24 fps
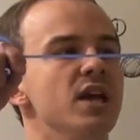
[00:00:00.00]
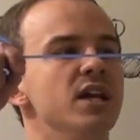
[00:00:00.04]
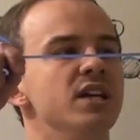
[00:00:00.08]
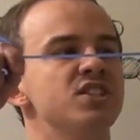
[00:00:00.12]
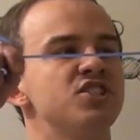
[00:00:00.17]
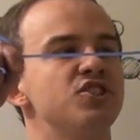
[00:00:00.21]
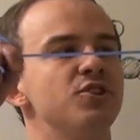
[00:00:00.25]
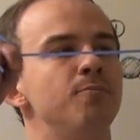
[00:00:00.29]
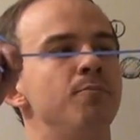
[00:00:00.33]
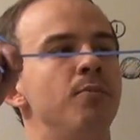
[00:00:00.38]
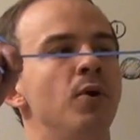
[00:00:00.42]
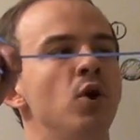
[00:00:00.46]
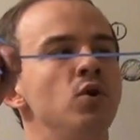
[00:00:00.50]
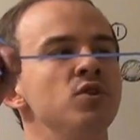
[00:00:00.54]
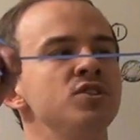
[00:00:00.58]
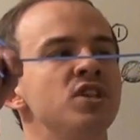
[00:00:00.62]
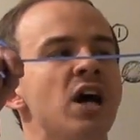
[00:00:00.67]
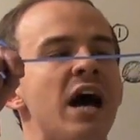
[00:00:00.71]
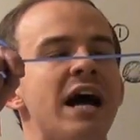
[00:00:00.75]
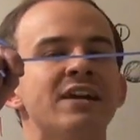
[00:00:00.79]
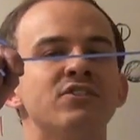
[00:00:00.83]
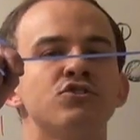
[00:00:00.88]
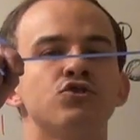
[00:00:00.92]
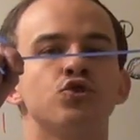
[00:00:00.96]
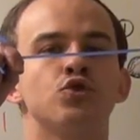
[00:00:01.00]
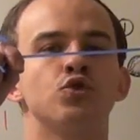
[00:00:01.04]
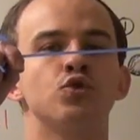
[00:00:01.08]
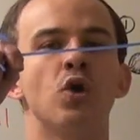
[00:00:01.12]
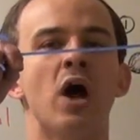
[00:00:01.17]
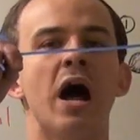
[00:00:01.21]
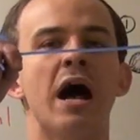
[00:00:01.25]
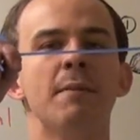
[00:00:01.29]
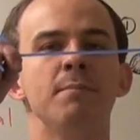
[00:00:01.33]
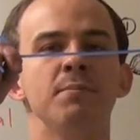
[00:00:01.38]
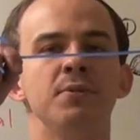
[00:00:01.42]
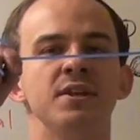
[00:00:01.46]
Suppose I
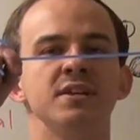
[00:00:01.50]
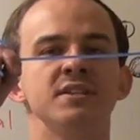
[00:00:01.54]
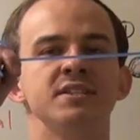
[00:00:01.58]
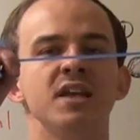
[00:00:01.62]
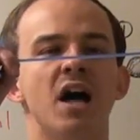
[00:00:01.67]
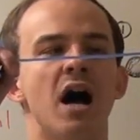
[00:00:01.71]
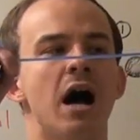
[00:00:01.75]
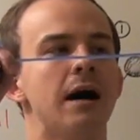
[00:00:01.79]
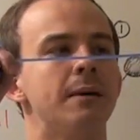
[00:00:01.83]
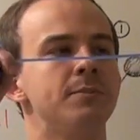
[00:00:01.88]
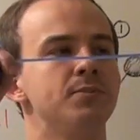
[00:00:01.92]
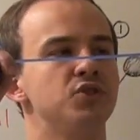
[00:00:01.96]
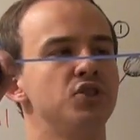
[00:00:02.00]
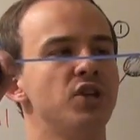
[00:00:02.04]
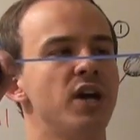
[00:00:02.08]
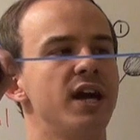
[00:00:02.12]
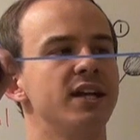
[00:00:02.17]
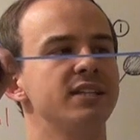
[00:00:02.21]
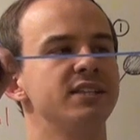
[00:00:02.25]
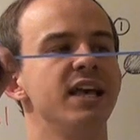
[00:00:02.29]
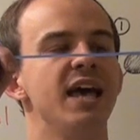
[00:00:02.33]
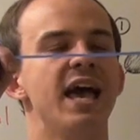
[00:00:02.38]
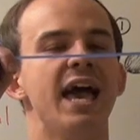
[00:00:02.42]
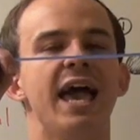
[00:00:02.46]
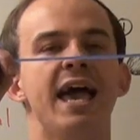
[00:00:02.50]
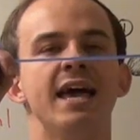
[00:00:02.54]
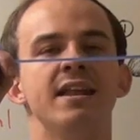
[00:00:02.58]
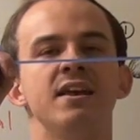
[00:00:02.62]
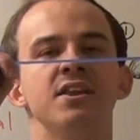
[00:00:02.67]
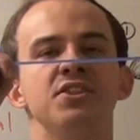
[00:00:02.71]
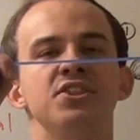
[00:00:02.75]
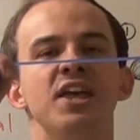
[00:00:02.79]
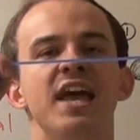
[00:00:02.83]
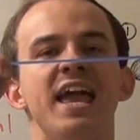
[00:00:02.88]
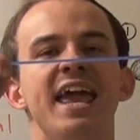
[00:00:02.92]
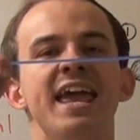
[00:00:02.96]
drop this object, and
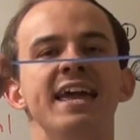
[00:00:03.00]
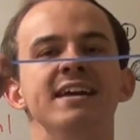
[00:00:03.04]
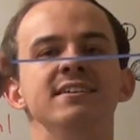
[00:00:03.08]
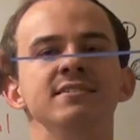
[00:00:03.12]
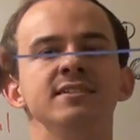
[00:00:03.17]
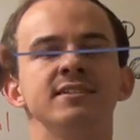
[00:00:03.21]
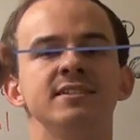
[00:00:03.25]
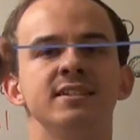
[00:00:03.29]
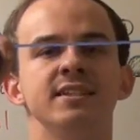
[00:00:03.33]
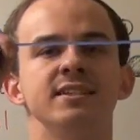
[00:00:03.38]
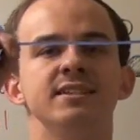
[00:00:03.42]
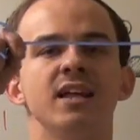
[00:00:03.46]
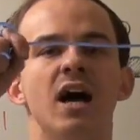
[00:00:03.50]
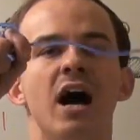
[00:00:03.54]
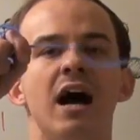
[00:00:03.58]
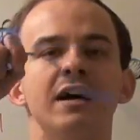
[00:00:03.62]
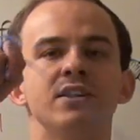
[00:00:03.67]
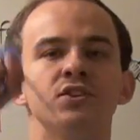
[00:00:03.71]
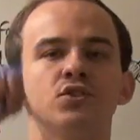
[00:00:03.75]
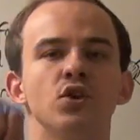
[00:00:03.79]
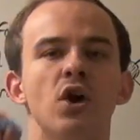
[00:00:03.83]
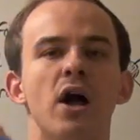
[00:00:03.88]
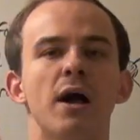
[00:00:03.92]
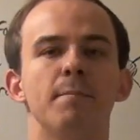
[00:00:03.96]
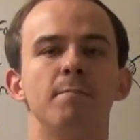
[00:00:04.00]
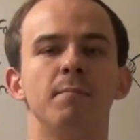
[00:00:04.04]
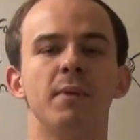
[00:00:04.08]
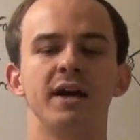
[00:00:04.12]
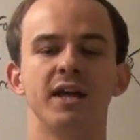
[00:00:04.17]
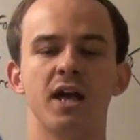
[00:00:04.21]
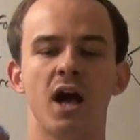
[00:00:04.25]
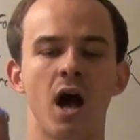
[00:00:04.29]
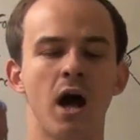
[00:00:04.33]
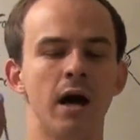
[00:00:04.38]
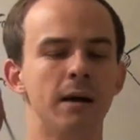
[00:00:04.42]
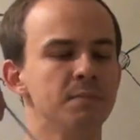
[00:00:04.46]
at the instant I drop
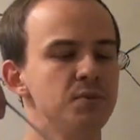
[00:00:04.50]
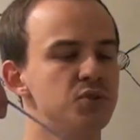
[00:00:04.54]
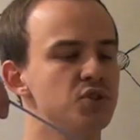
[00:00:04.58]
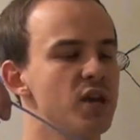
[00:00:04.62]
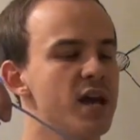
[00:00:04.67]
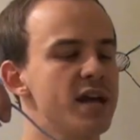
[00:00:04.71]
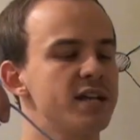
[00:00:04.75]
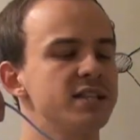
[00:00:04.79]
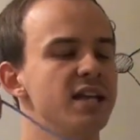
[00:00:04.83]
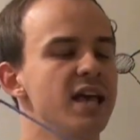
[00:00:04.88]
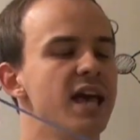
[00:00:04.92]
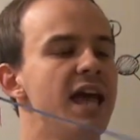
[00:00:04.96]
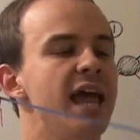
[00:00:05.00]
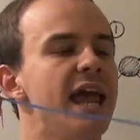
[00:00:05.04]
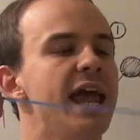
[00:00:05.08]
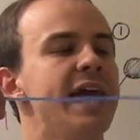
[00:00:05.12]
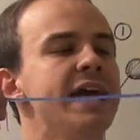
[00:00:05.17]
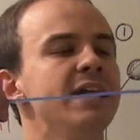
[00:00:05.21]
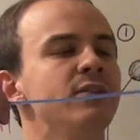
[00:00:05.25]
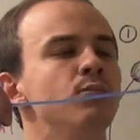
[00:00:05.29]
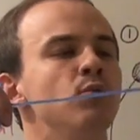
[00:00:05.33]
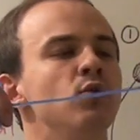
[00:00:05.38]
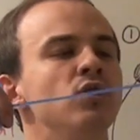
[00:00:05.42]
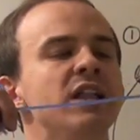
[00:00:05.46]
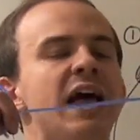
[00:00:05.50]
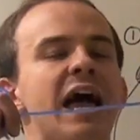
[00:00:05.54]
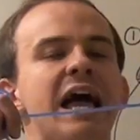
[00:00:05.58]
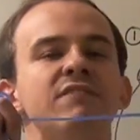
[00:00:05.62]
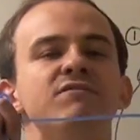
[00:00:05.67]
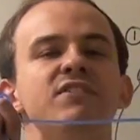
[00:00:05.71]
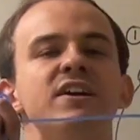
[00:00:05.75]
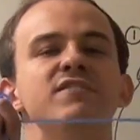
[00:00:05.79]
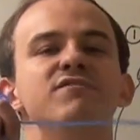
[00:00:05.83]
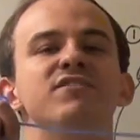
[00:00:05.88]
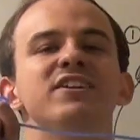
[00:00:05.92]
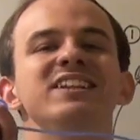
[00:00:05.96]
my object, it will
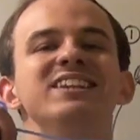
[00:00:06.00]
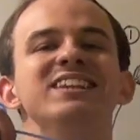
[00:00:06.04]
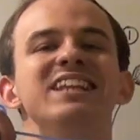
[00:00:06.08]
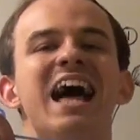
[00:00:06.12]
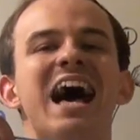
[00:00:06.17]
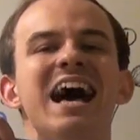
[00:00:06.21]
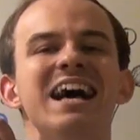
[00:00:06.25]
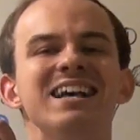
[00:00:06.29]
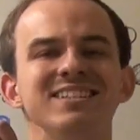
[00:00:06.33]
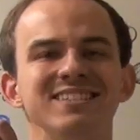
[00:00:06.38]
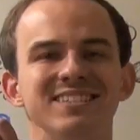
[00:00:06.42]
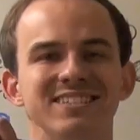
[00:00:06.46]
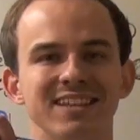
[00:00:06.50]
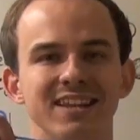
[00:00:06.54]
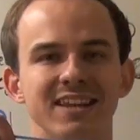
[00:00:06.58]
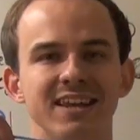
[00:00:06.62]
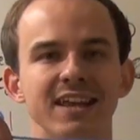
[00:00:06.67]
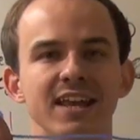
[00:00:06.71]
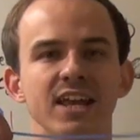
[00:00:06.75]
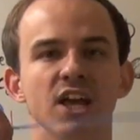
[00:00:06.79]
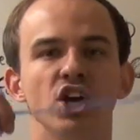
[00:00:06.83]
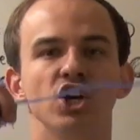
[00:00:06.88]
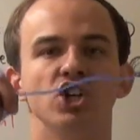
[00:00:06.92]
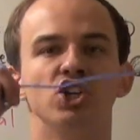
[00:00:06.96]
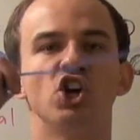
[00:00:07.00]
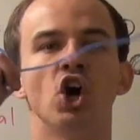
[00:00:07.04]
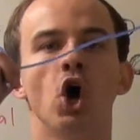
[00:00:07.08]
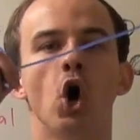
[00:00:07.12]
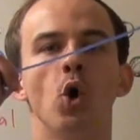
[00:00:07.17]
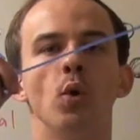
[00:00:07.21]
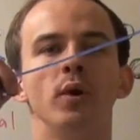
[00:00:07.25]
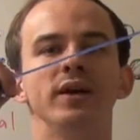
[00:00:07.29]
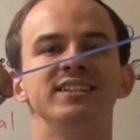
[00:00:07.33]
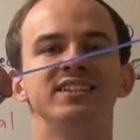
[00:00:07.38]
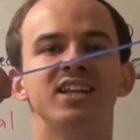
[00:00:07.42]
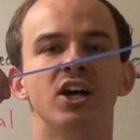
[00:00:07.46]
have a velocity
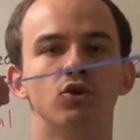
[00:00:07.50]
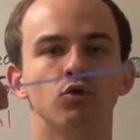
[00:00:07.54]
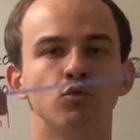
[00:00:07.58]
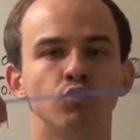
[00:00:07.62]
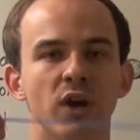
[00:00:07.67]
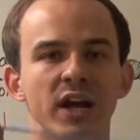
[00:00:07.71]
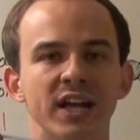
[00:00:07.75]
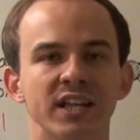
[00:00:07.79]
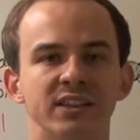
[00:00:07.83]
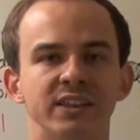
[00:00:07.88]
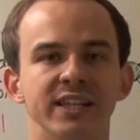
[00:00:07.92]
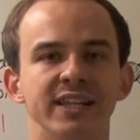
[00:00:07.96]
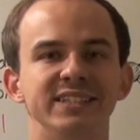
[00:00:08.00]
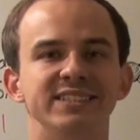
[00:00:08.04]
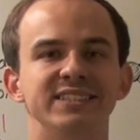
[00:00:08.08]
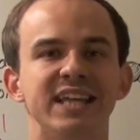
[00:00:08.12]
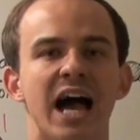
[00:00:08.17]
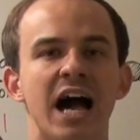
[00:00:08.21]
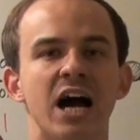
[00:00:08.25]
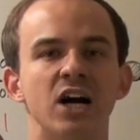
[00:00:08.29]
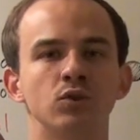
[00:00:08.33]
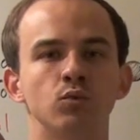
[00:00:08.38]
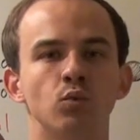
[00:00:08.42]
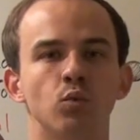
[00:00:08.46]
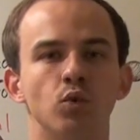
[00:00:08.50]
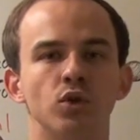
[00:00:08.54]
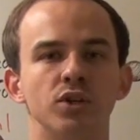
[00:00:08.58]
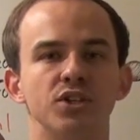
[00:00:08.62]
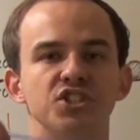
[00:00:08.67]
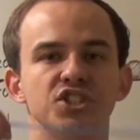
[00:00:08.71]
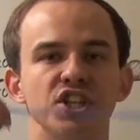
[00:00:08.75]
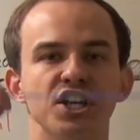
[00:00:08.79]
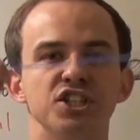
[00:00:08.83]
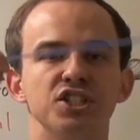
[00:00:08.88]
going directly downwards.